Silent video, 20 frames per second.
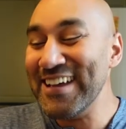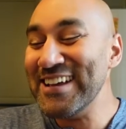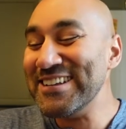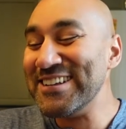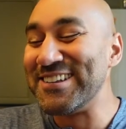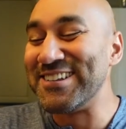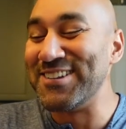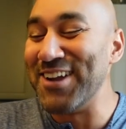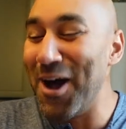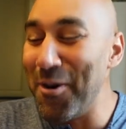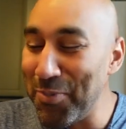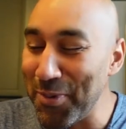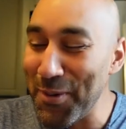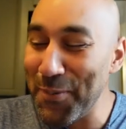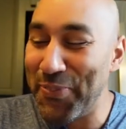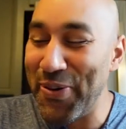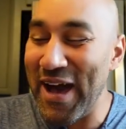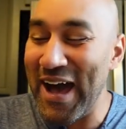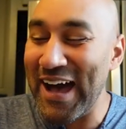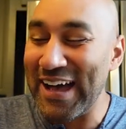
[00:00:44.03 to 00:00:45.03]
Stumbled
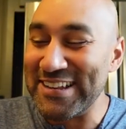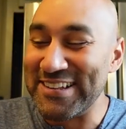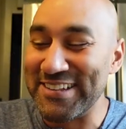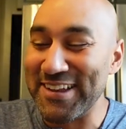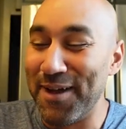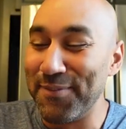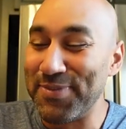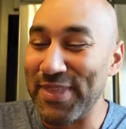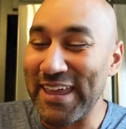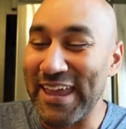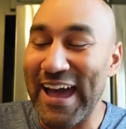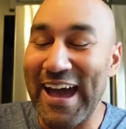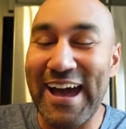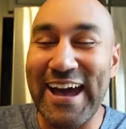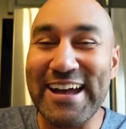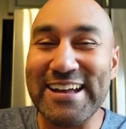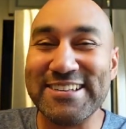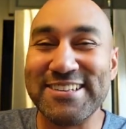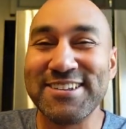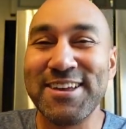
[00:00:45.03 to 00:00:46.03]
upon something,
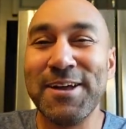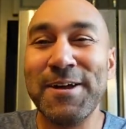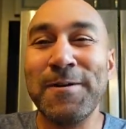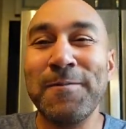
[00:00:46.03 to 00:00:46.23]
guys.